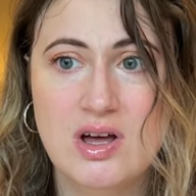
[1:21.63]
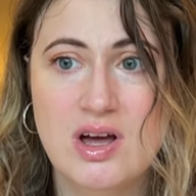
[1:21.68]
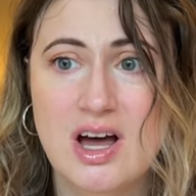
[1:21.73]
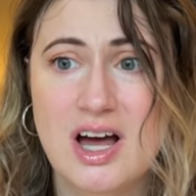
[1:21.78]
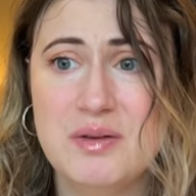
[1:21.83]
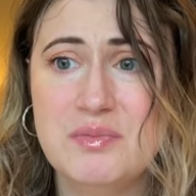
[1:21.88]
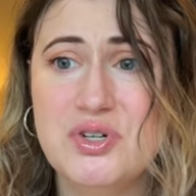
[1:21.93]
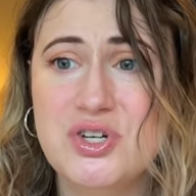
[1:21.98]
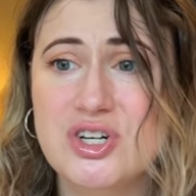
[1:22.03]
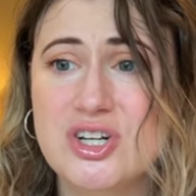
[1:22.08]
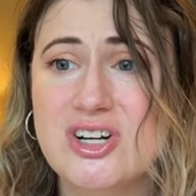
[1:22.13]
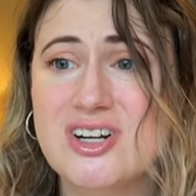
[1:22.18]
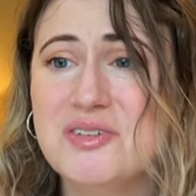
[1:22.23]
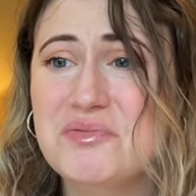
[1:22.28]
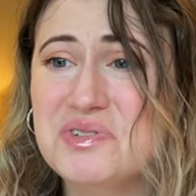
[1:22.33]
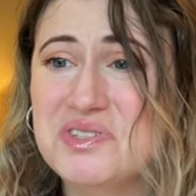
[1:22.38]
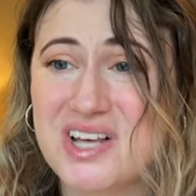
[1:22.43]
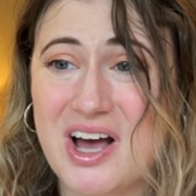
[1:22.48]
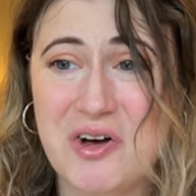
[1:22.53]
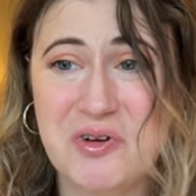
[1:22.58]
I'm sure it
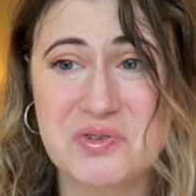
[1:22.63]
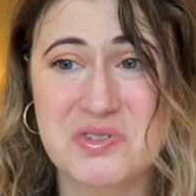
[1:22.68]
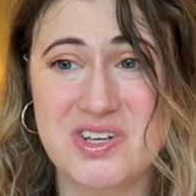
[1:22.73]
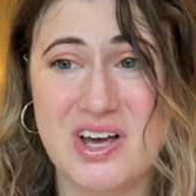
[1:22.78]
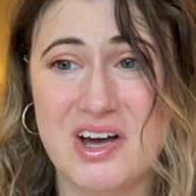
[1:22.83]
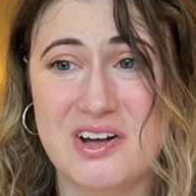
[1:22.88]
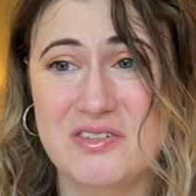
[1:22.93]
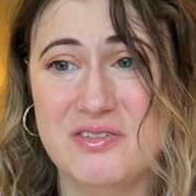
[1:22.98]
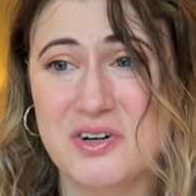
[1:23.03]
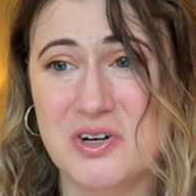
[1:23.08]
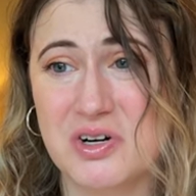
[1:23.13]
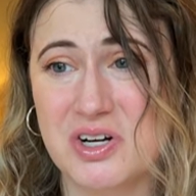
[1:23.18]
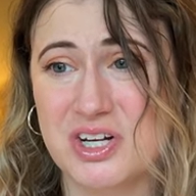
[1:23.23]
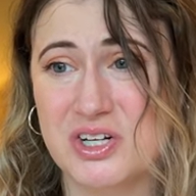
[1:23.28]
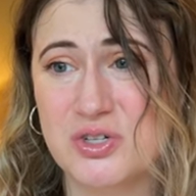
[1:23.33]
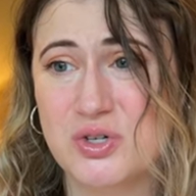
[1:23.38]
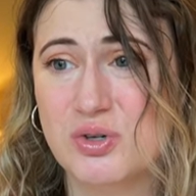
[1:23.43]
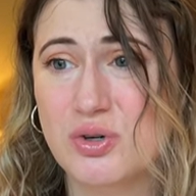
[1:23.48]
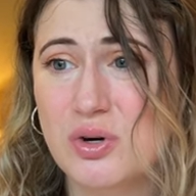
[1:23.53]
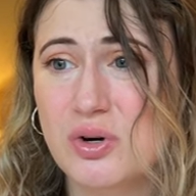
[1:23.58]
was outside of her
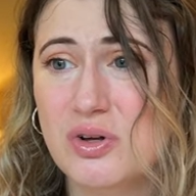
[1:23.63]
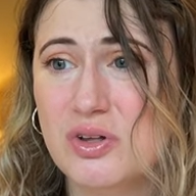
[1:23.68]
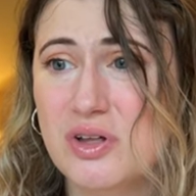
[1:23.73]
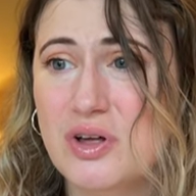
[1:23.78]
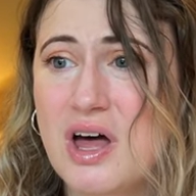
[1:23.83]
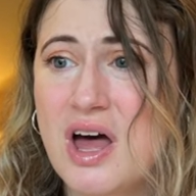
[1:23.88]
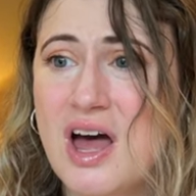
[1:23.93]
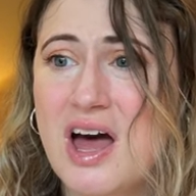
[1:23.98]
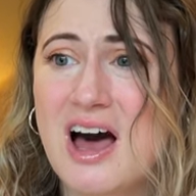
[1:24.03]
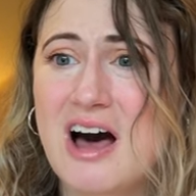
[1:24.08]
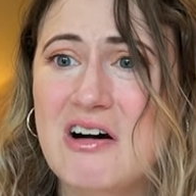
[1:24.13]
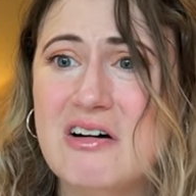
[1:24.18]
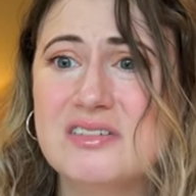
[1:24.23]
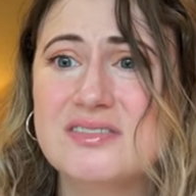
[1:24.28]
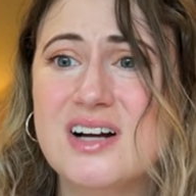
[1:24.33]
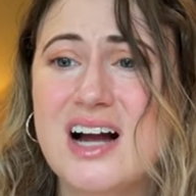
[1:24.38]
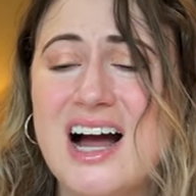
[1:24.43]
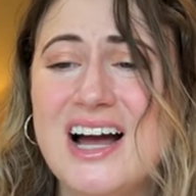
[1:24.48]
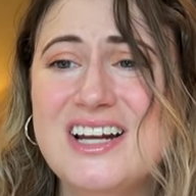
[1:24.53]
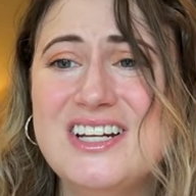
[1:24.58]
control,
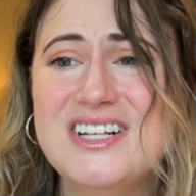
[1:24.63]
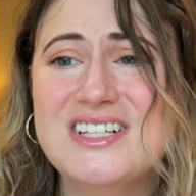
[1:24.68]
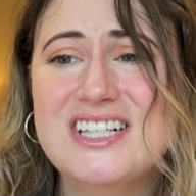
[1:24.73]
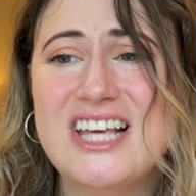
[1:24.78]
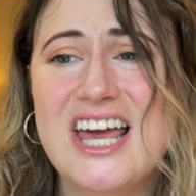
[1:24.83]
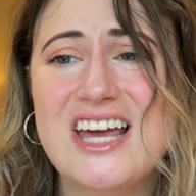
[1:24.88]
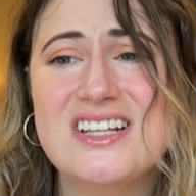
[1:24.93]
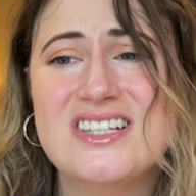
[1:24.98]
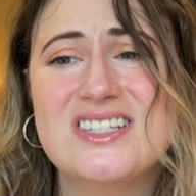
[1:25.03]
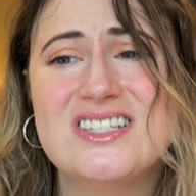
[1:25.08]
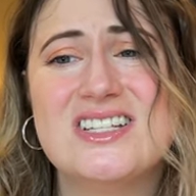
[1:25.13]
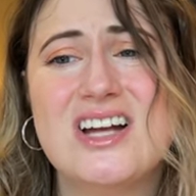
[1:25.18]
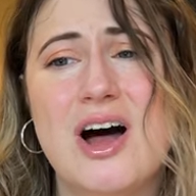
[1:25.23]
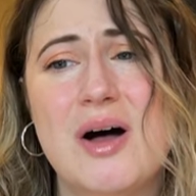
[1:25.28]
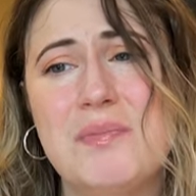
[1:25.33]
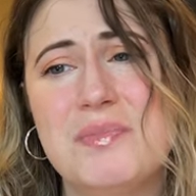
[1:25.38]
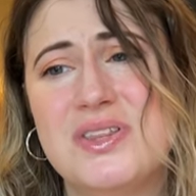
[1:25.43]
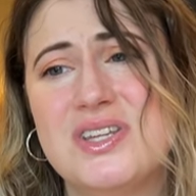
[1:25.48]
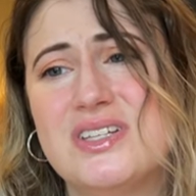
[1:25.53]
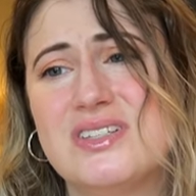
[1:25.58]
however, I just can't
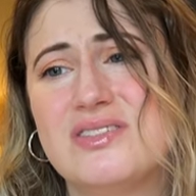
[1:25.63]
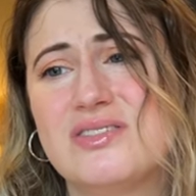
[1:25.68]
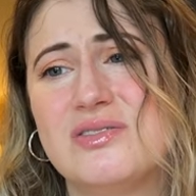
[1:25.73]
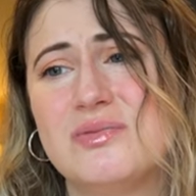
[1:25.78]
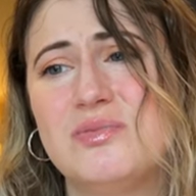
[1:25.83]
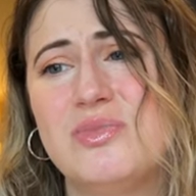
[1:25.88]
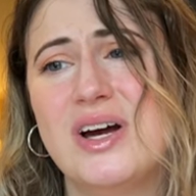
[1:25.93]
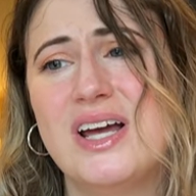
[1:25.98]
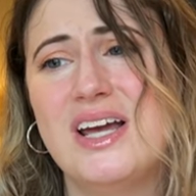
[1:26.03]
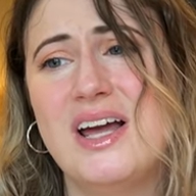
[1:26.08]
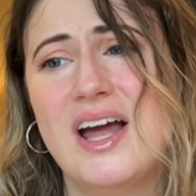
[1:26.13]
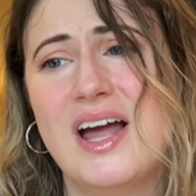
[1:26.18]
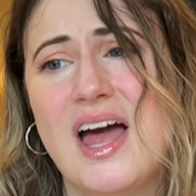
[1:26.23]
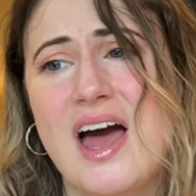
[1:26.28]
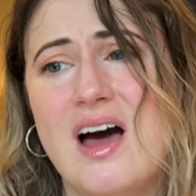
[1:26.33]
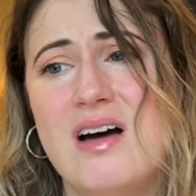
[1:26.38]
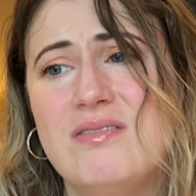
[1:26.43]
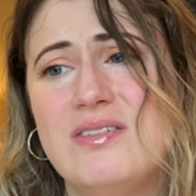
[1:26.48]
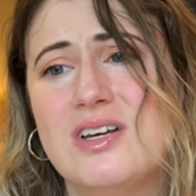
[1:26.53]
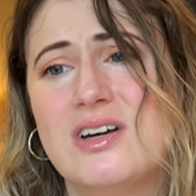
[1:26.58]
stop this from weighing
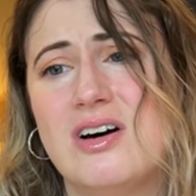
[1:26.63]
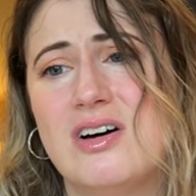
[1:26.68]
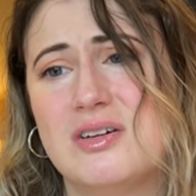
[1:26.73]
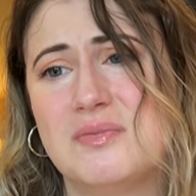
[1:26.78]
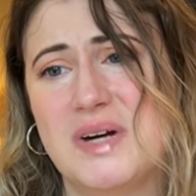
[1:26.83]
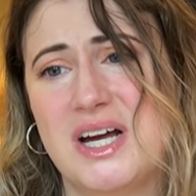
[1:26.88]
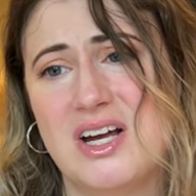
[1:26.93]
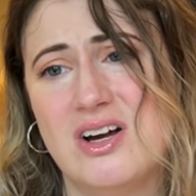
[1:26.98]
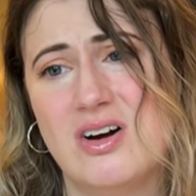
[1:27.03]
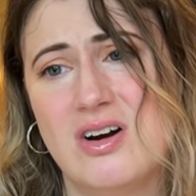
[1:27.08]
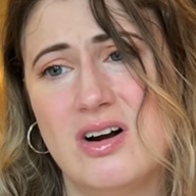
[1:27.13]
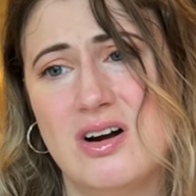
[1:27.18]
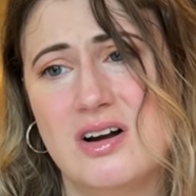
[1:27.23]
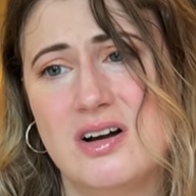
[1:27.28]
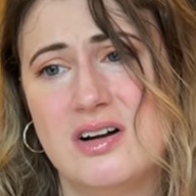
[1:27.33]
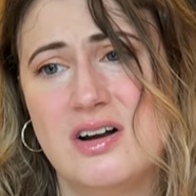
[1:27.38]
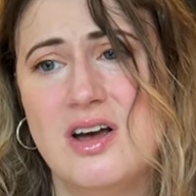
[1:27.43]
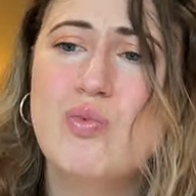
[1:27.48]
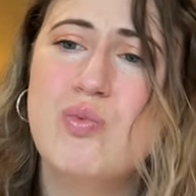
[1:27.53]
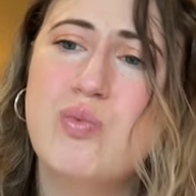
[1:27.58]
heavy on my heart.
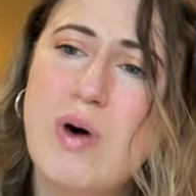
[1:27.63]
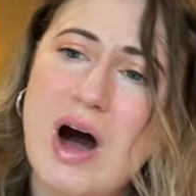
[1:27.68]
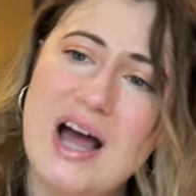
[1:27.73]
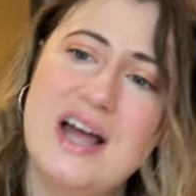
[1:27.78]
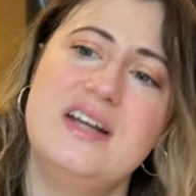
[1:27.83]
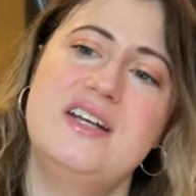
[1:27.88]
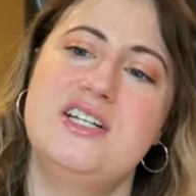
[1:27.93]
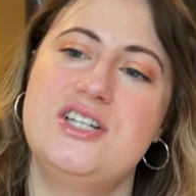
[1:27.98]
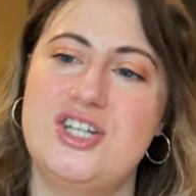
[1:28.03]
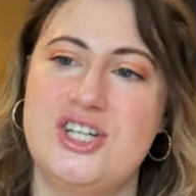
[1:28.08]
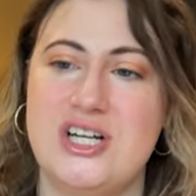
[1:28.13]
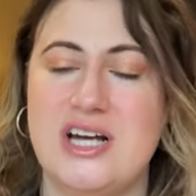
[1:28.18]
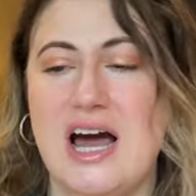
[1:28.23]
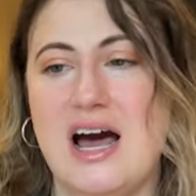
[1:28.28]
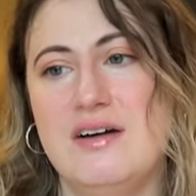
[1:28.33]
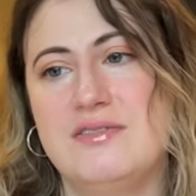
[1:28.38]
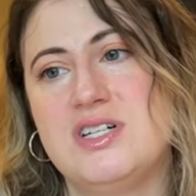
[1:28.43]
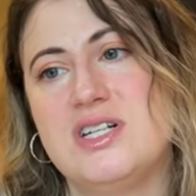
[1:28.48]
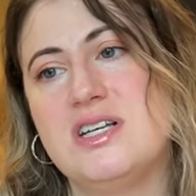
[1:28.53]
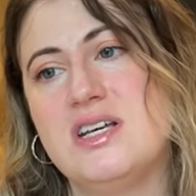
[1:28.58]
Why did she
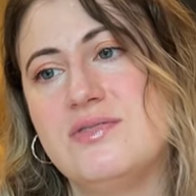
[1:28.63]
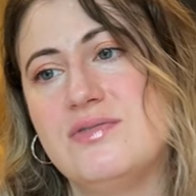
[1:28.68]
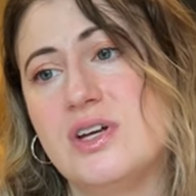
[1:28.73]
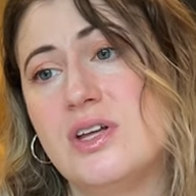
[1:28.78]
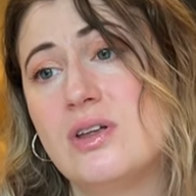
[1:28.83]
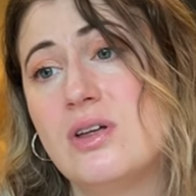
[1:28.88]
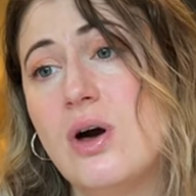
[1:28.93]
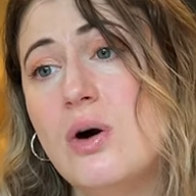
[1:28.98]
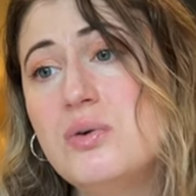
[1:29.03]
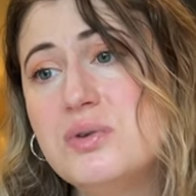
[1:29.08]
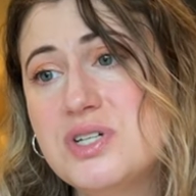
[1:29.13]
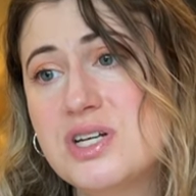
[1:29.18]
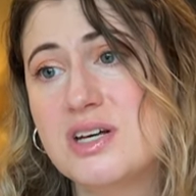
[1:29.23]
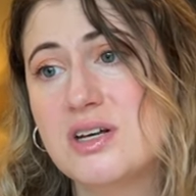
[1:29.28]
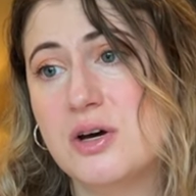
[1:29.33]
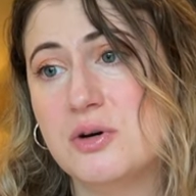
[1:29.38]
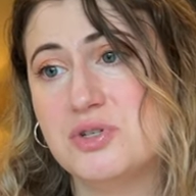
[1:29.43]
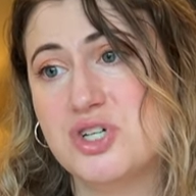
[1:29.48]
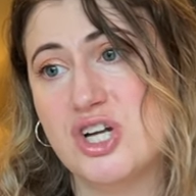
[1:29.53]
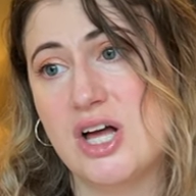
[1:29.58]
have to even go to
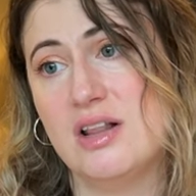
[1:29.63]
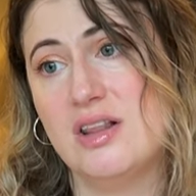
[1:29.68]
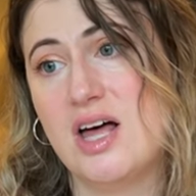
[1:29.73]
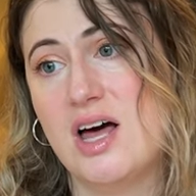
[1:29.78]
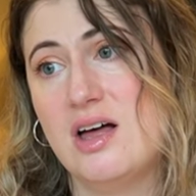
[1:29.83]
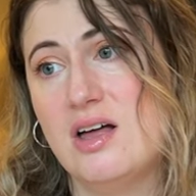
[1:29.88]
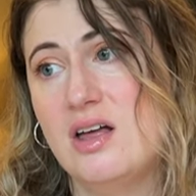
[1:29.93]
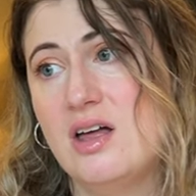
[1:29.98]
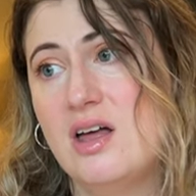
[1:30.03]
Coachella?